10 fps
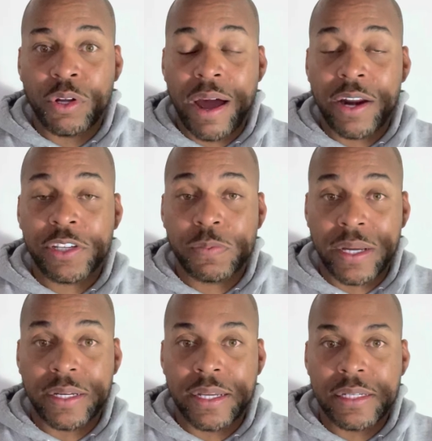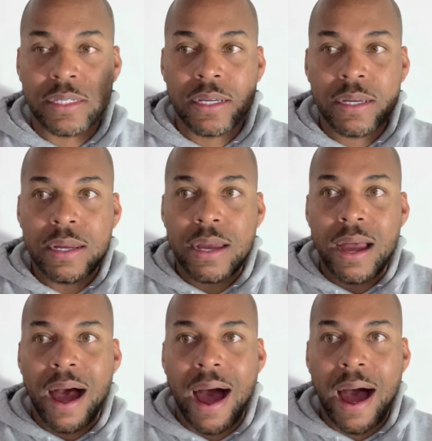know how to explain this,
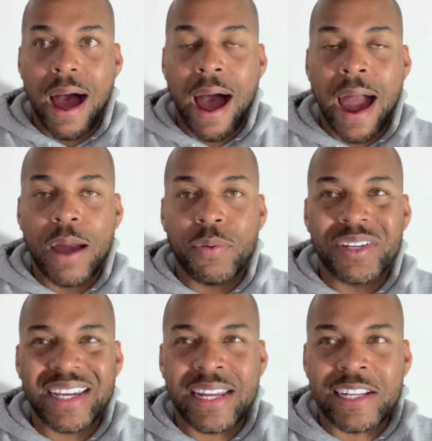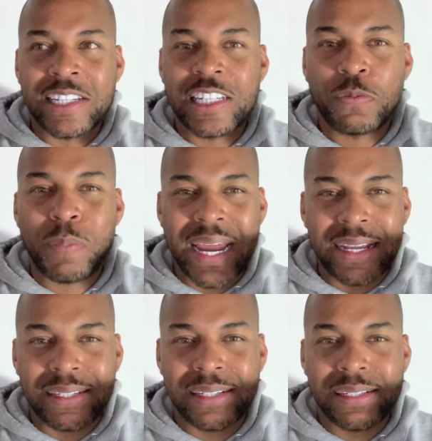I was in a
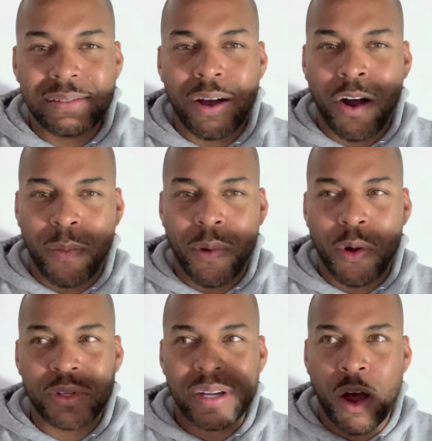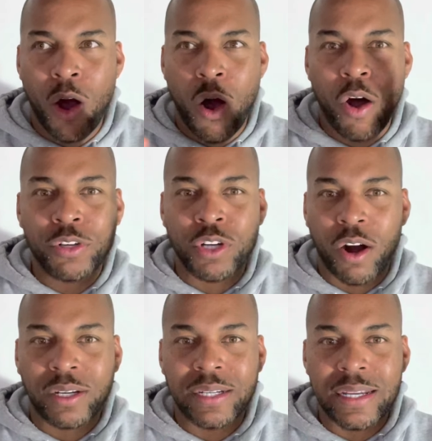space almost, all
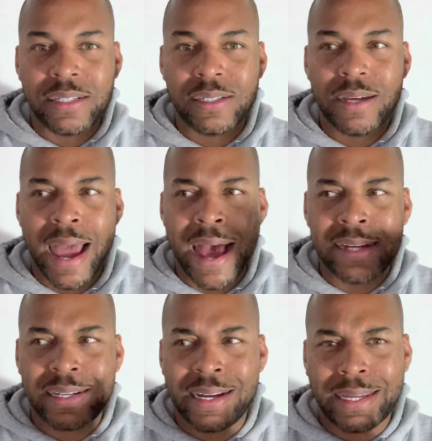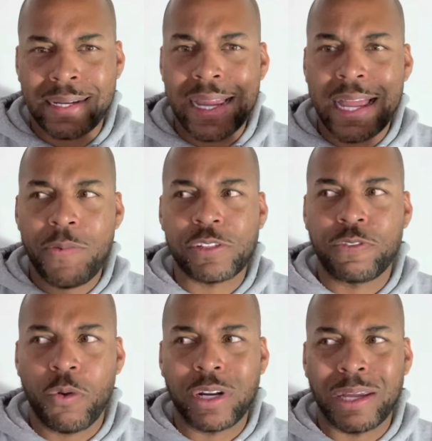darkness, as like I was
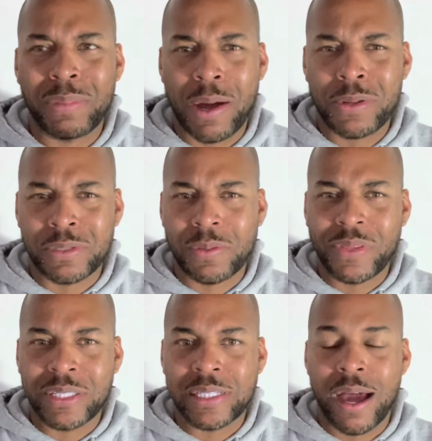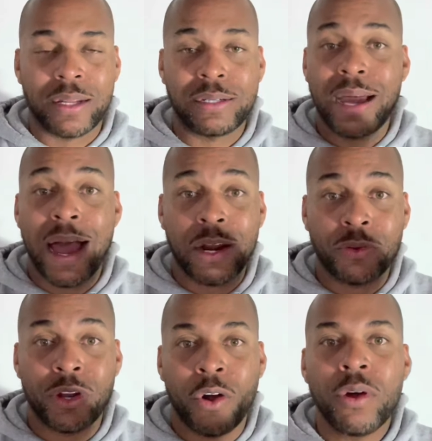floating, but I was on something solid. I don't
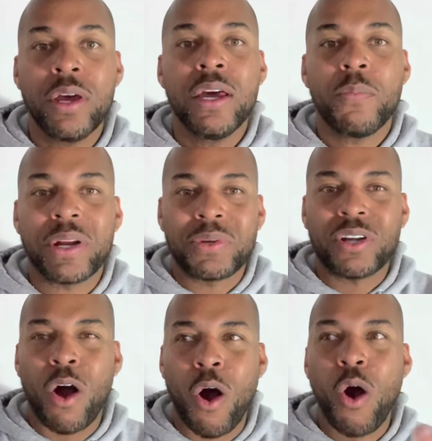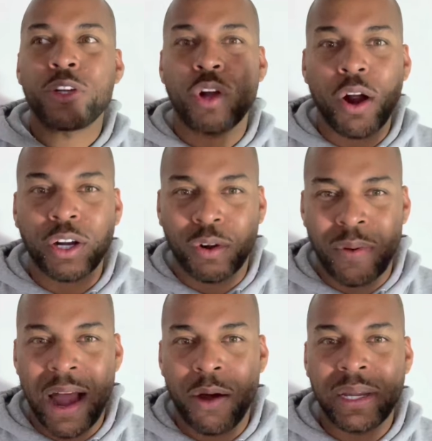know, but it was all dark
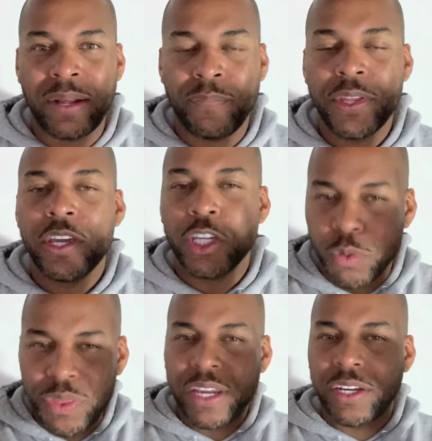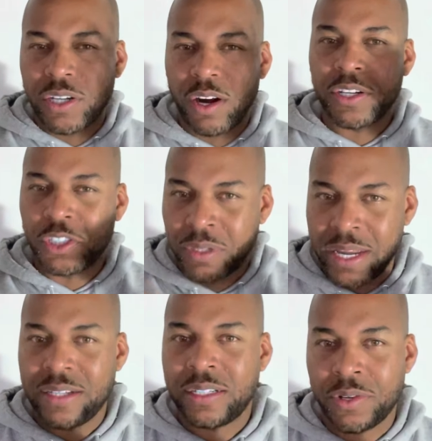around me. You would think in darkness you
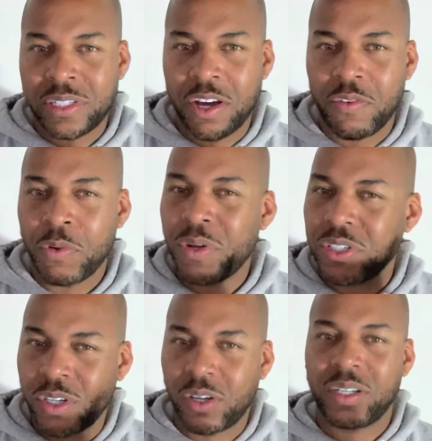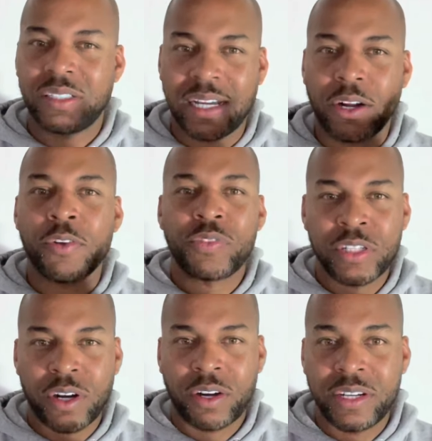can't see yourself. It wasn't darkness like earthly
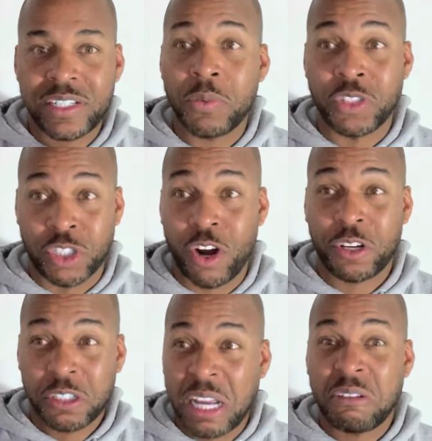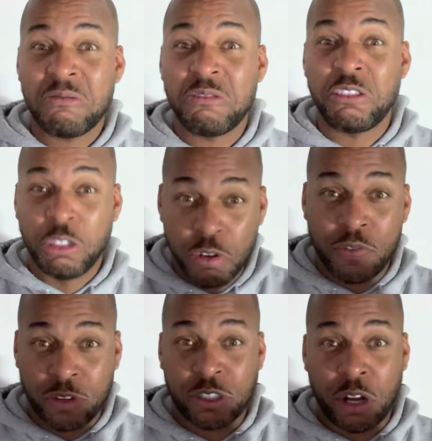darkness. It was darkness like
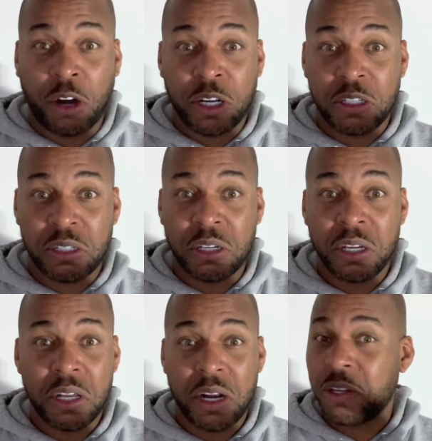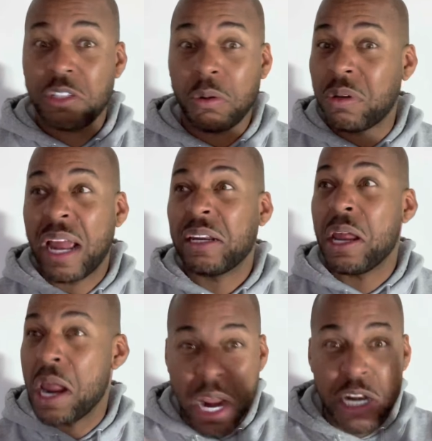universe darkness. Like there's no light
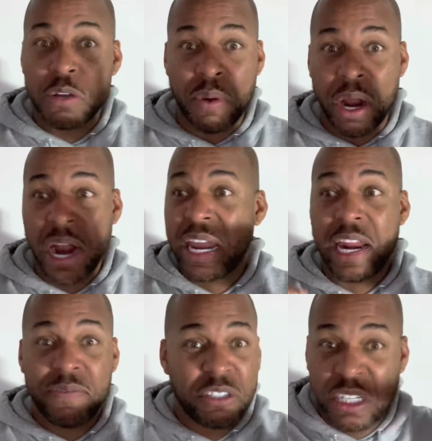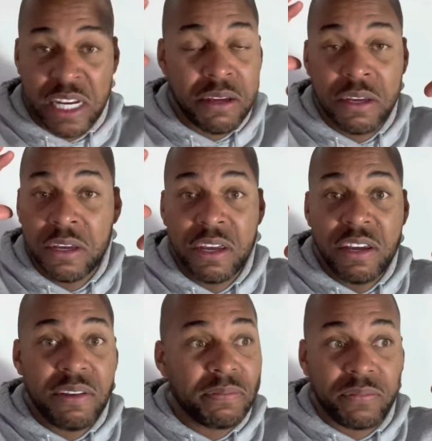anywhere. I can't even see
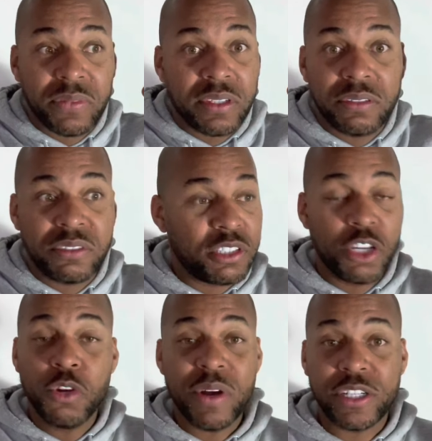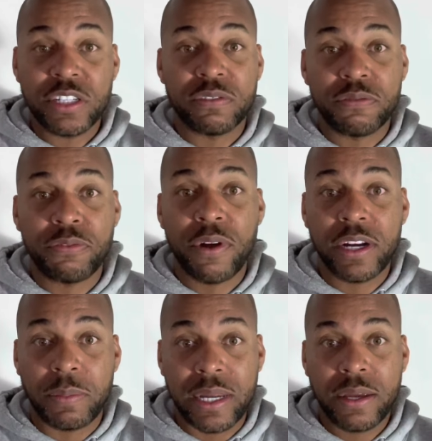2 inches in front
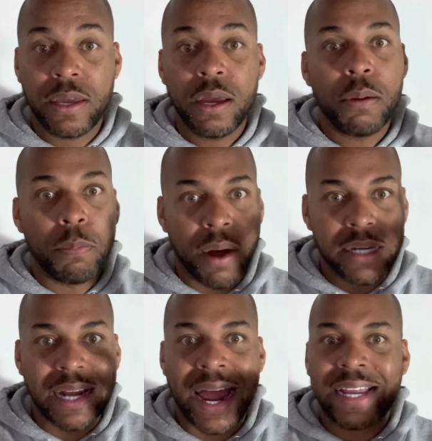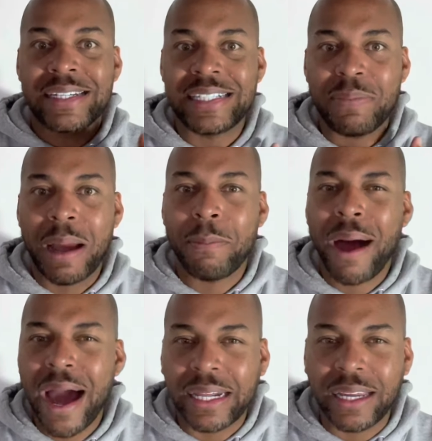of me, but I could see my
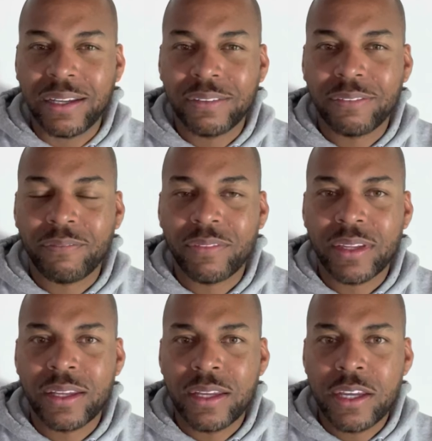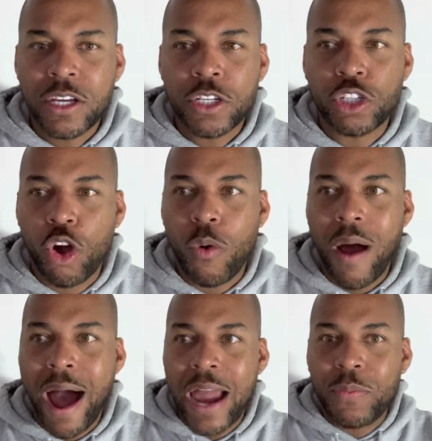body. So
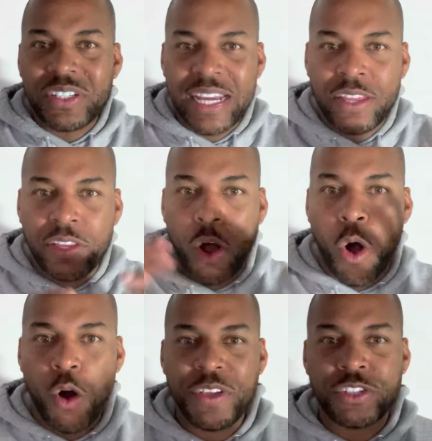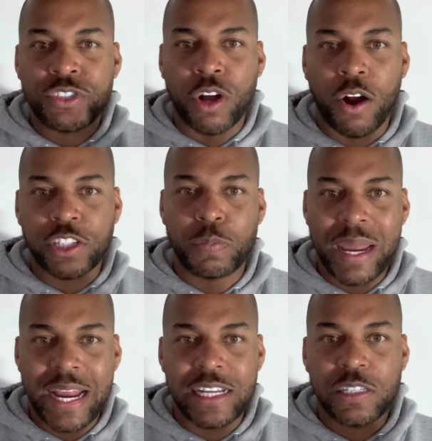I was in all this dark
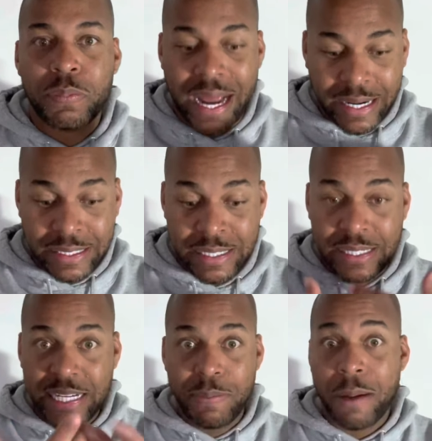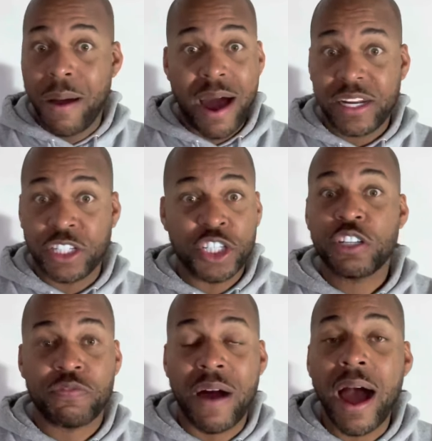space, but I could see my body
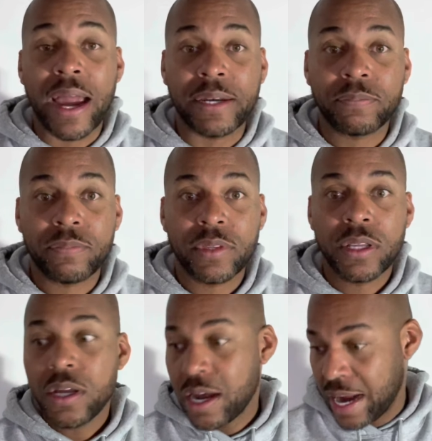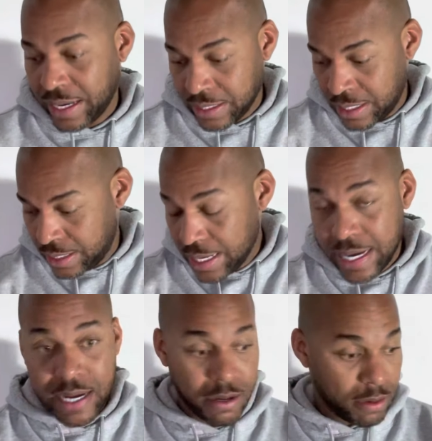just fine. And I could
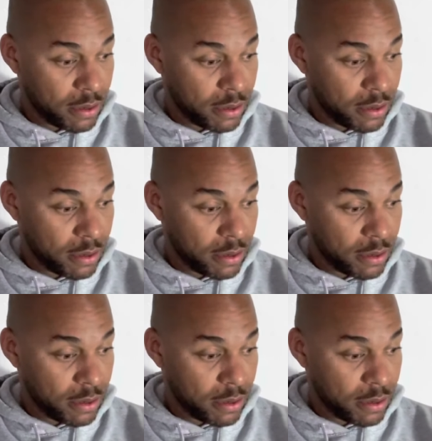see